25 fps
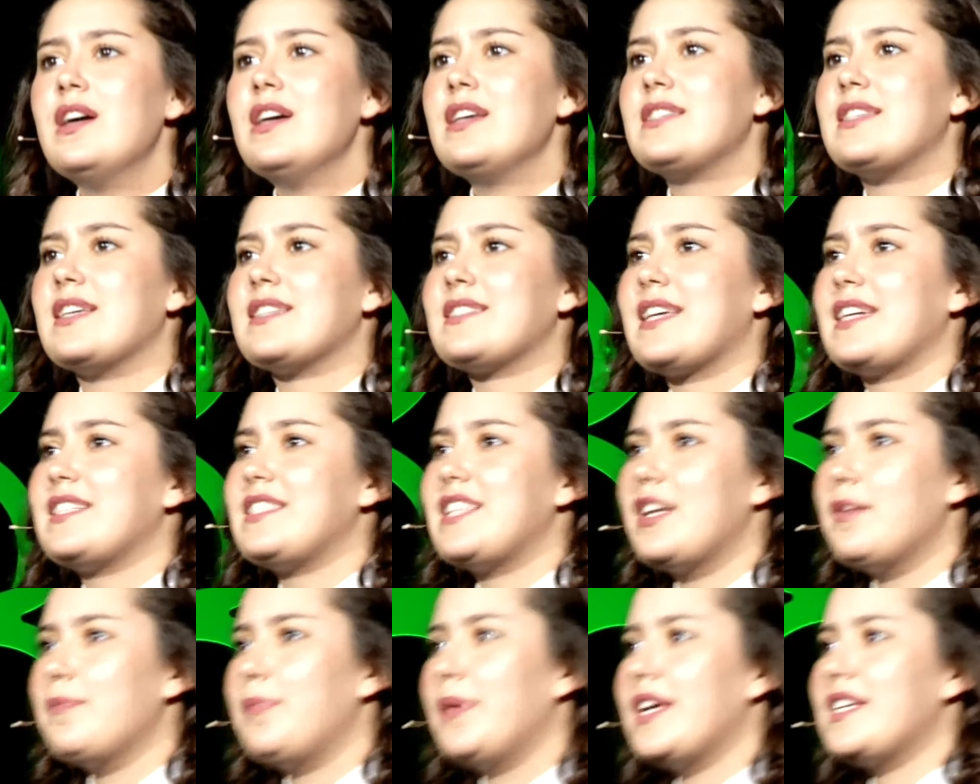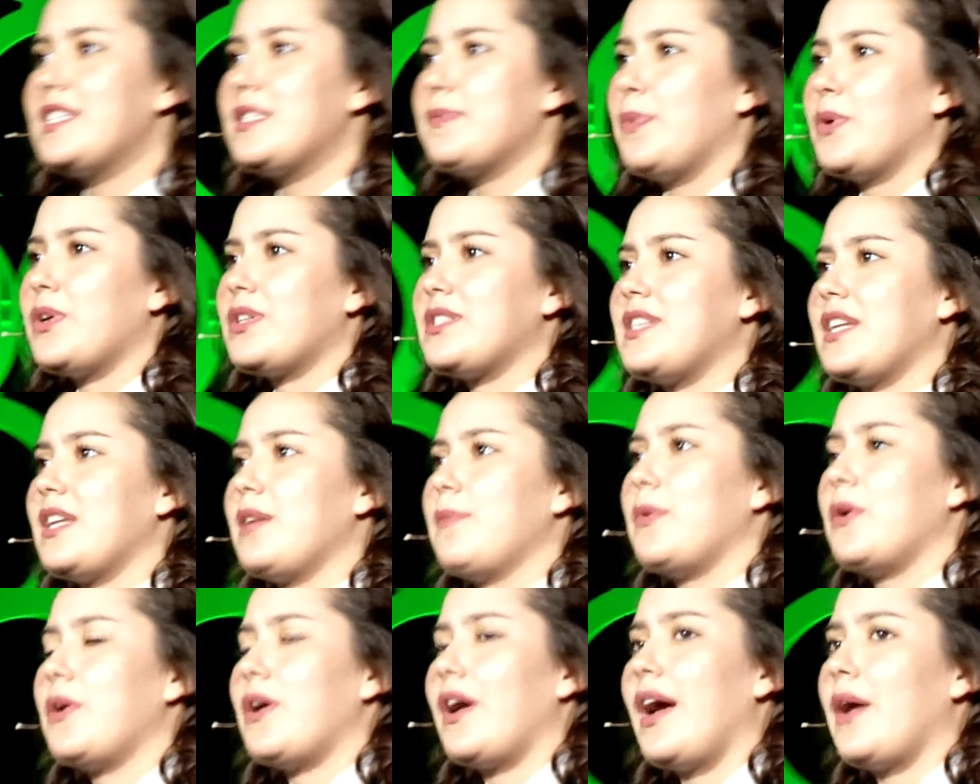Since I didn't play sports
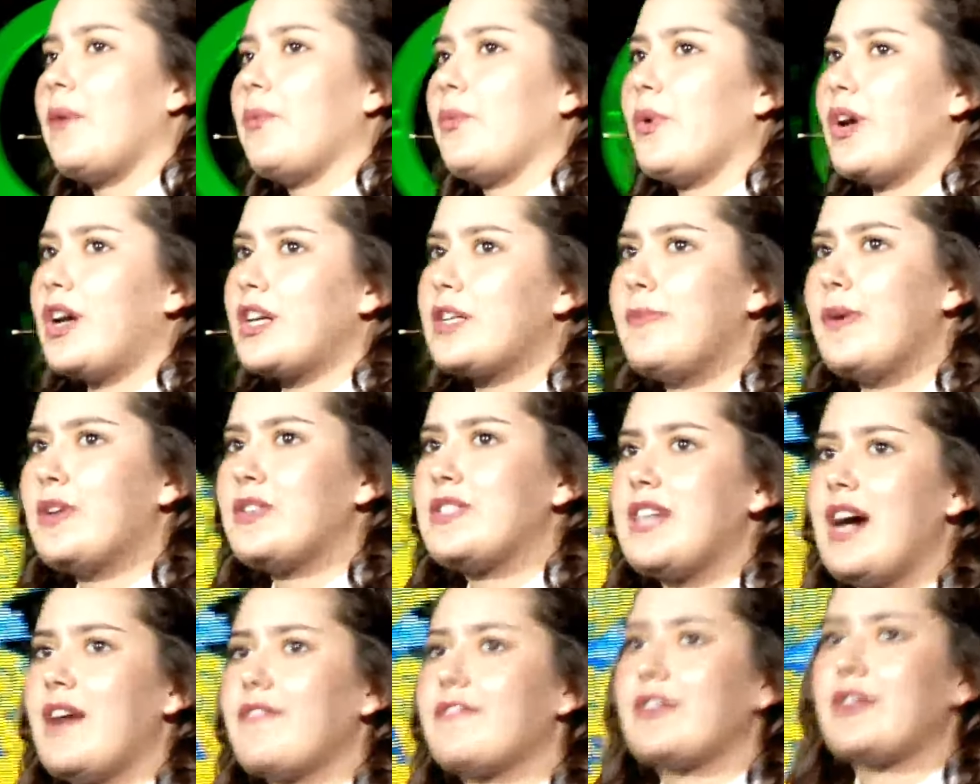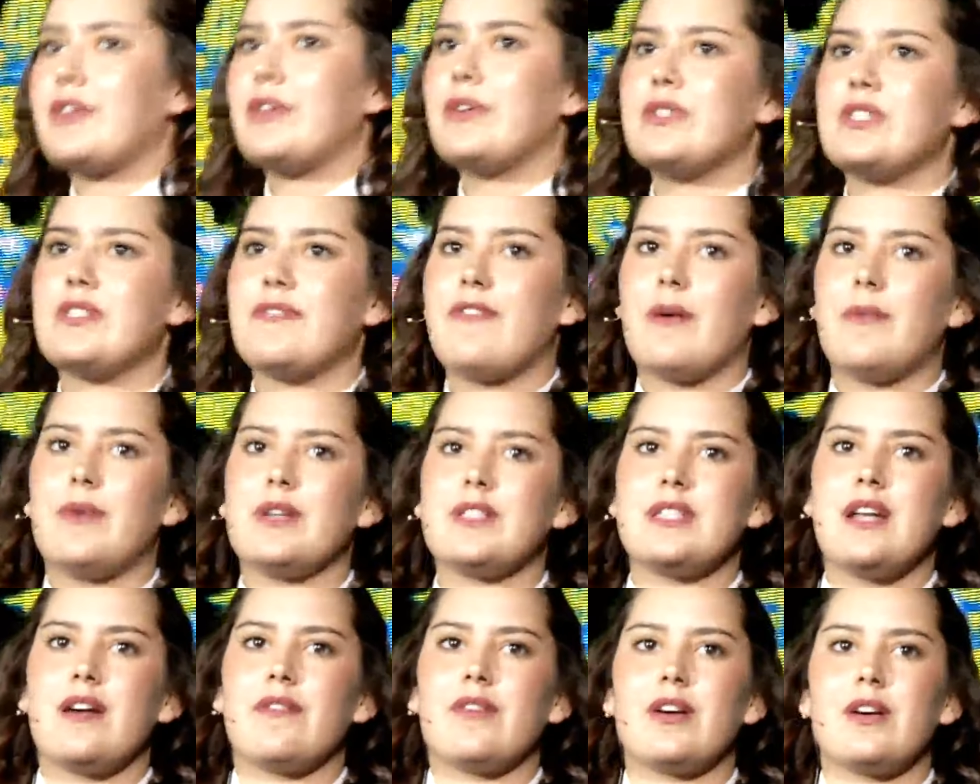anymore, I worked most afternoons if I
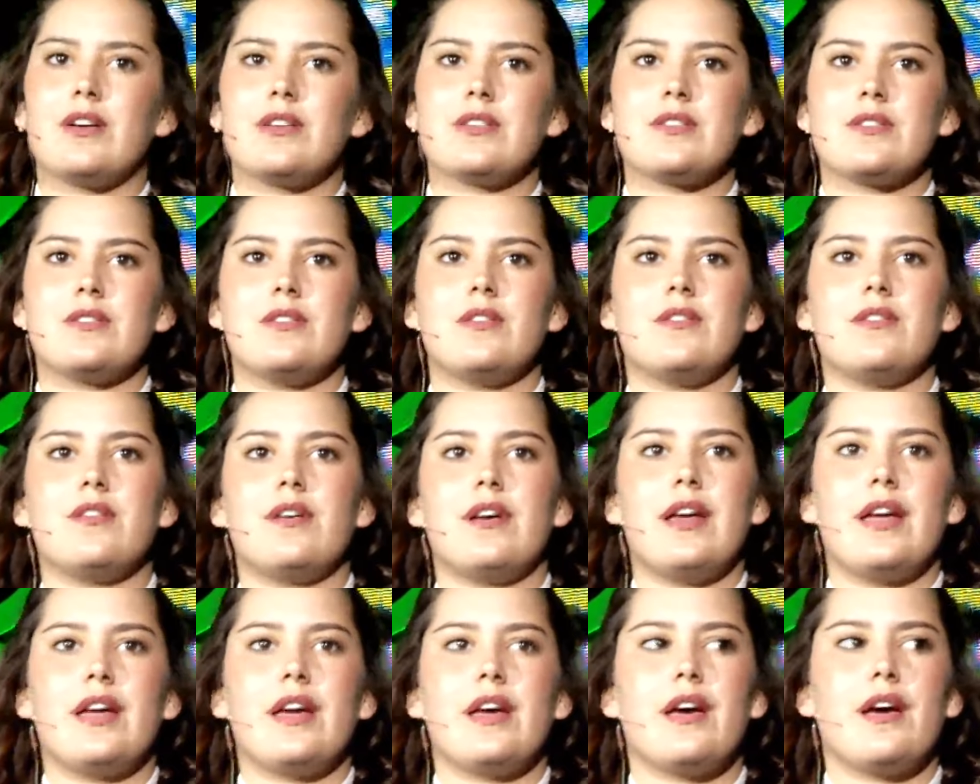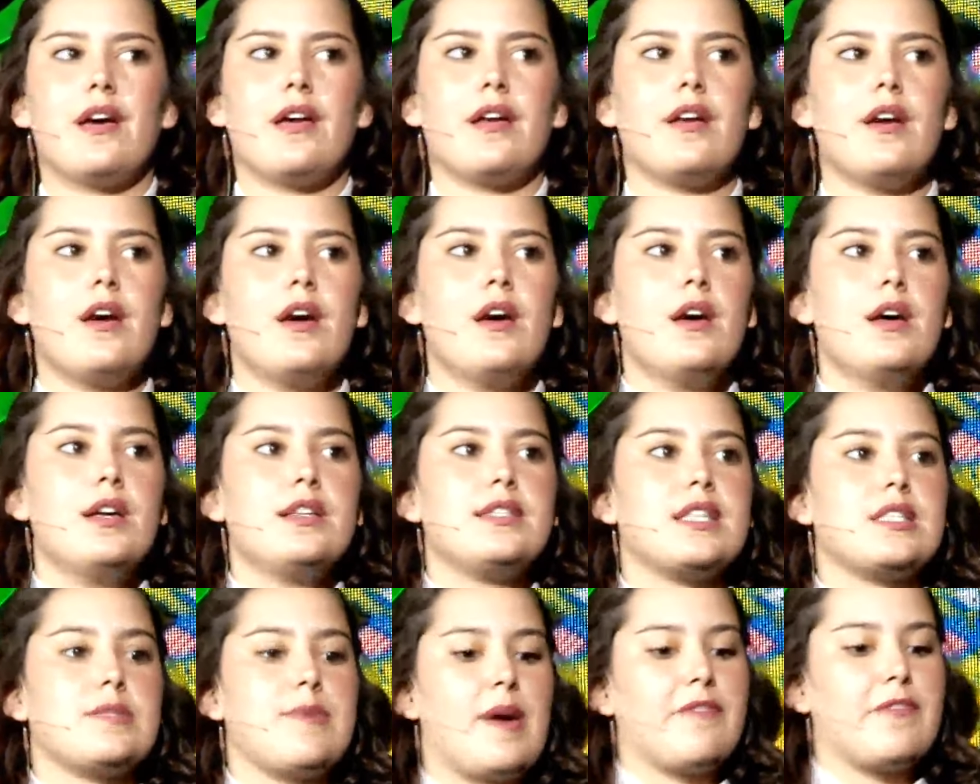wasn't at rehearsal, and
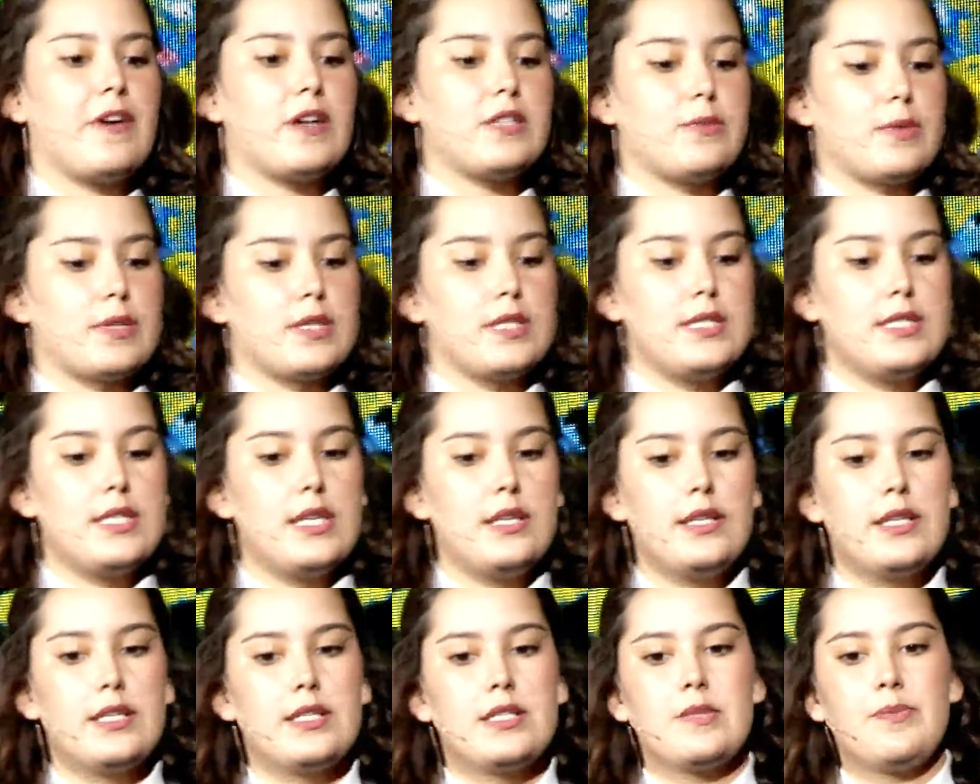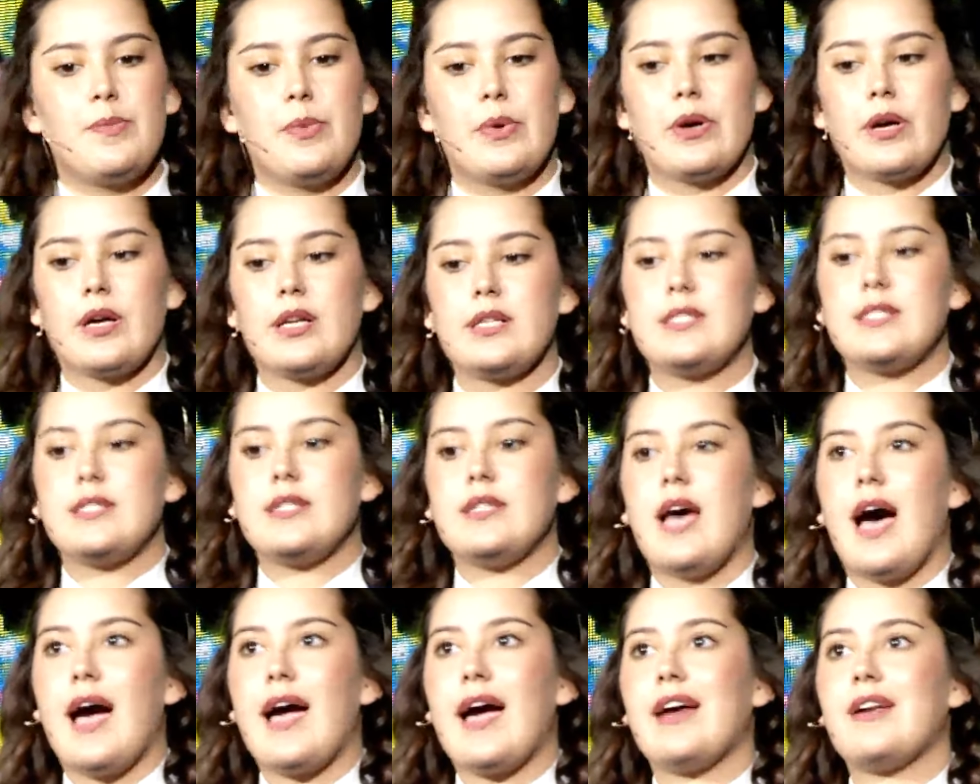since my friends were still in sports,
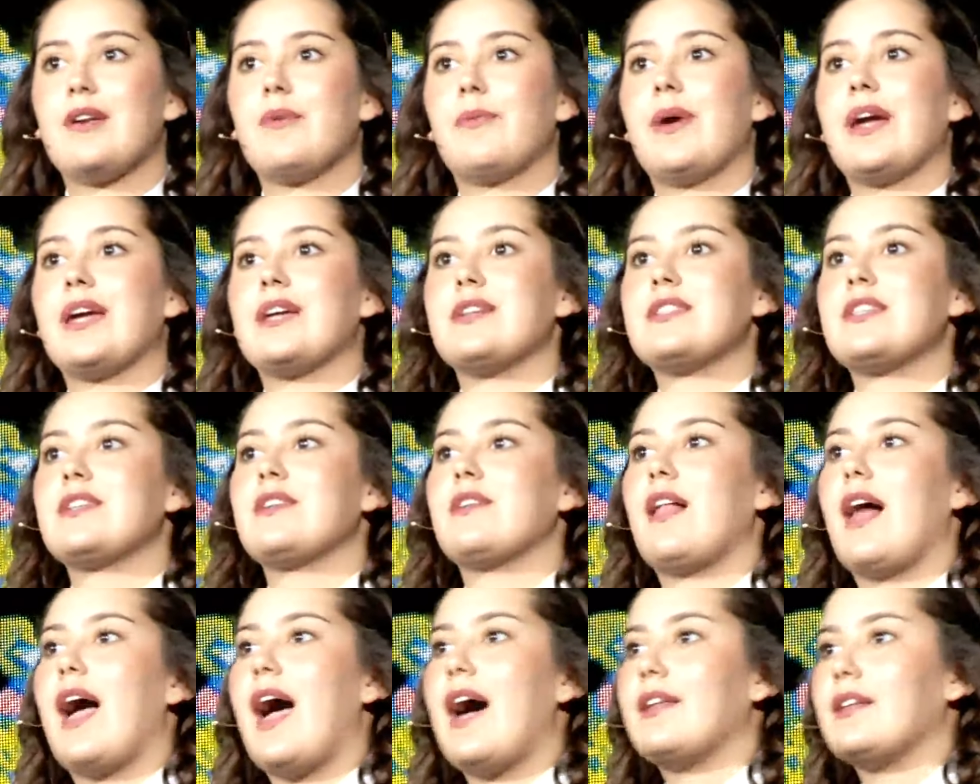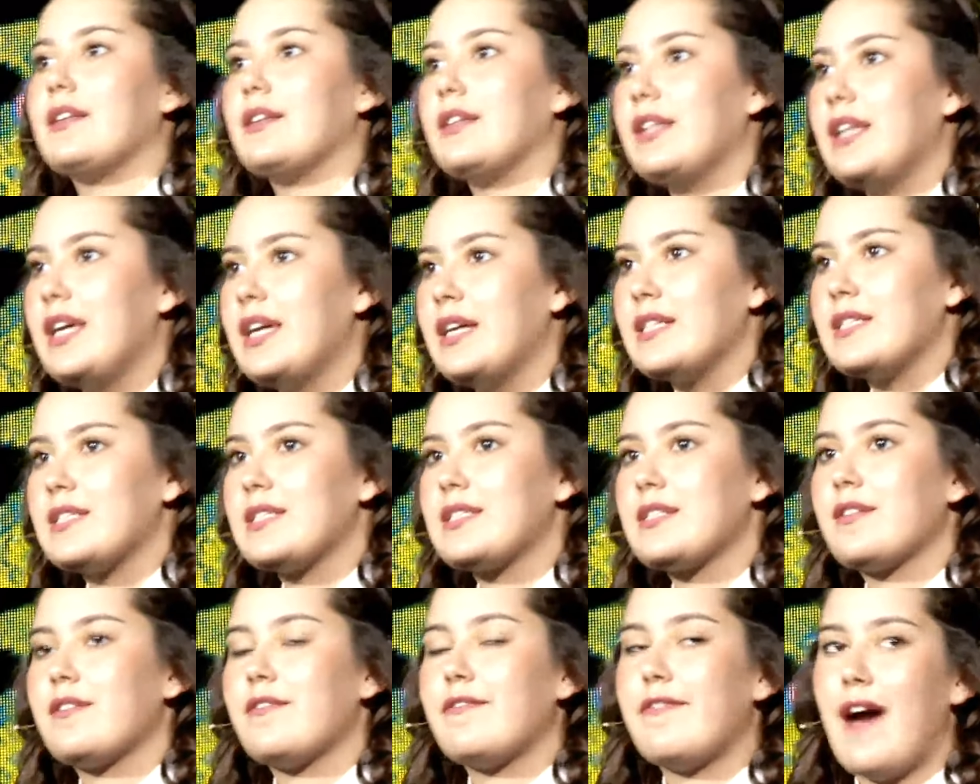I had to wait until at
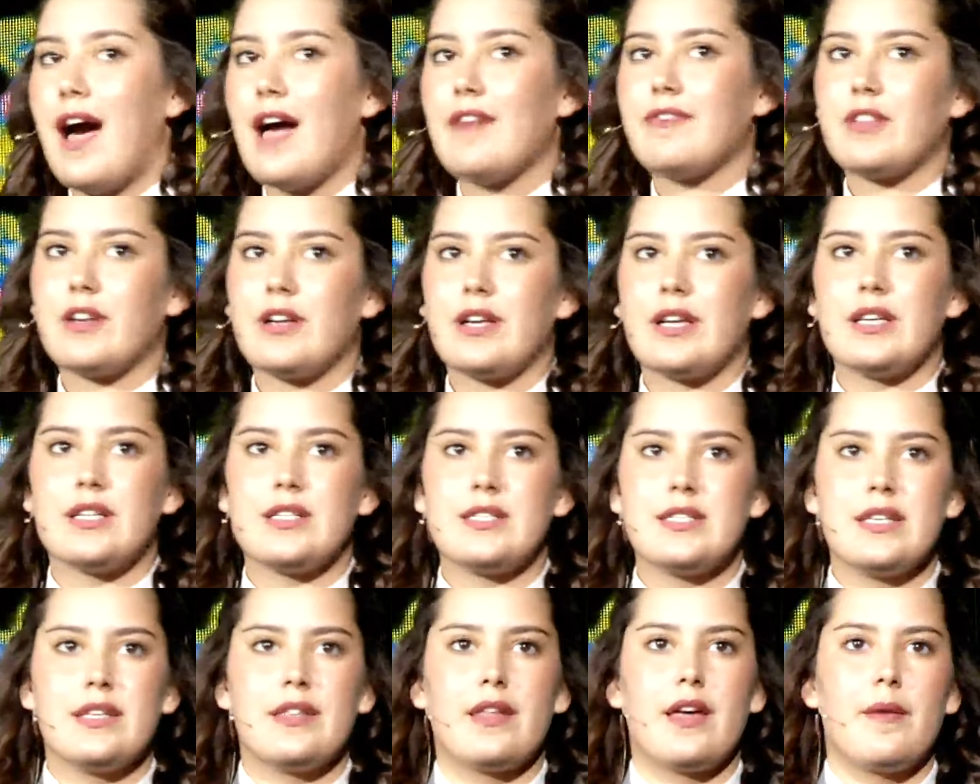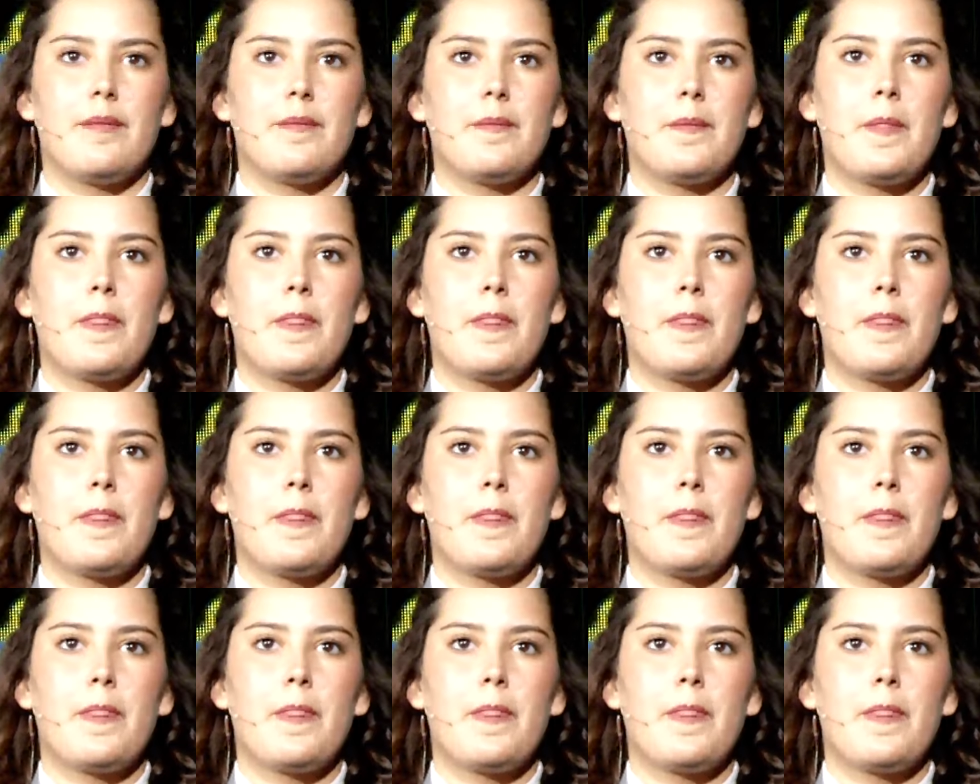least 5:30 to see them.